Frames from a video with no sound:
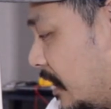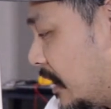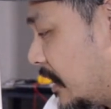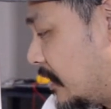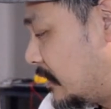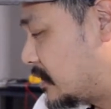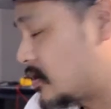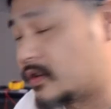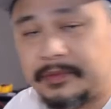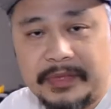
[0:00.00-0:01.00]
and this
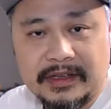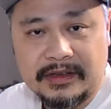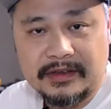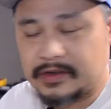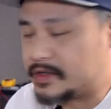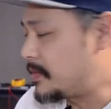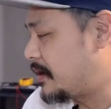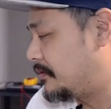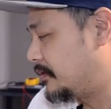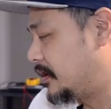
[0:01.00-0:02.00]
costs a bit, so it's
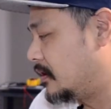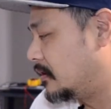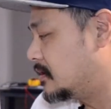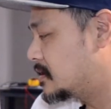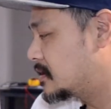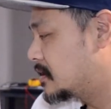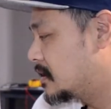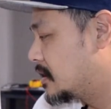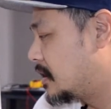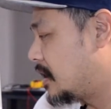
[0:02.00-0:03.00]
about $50.
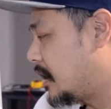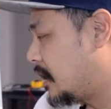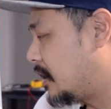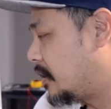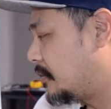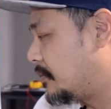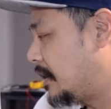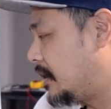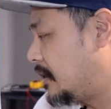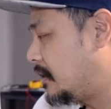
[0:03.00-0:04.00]

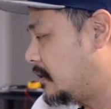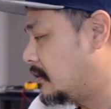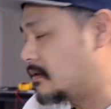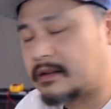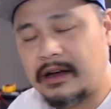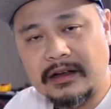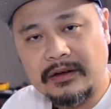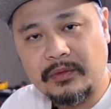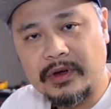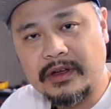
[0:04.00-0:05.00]
It kind
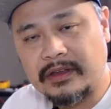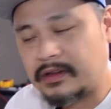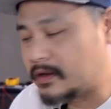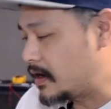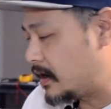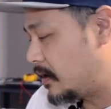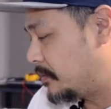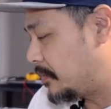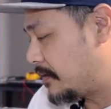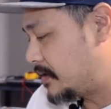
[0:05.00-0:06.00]
of works,
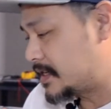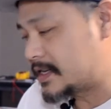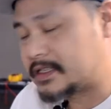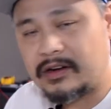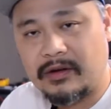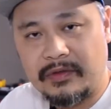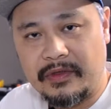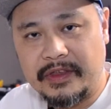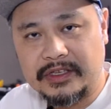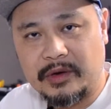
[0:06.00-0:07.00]
but I haven't tested it on
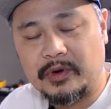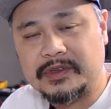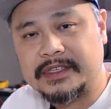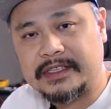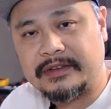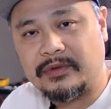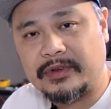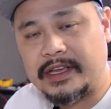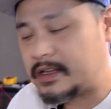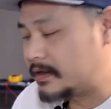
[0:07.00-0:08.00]
this Commodore 64
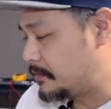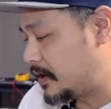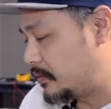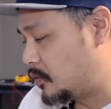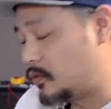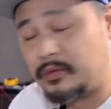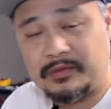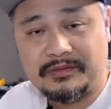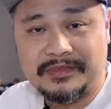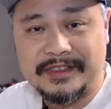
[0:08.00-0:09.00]
yet, but we'll
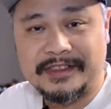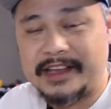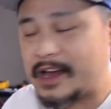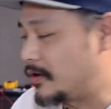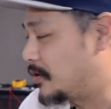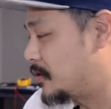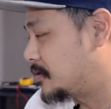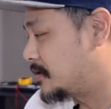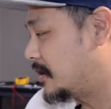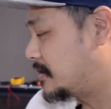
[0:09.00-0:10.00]
see how it goes.
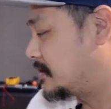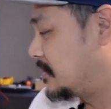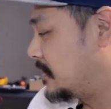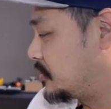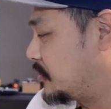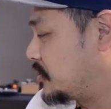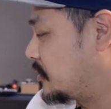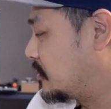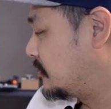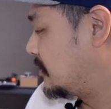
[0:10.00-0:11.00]
Let's switch it
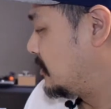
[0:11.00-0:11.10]
on.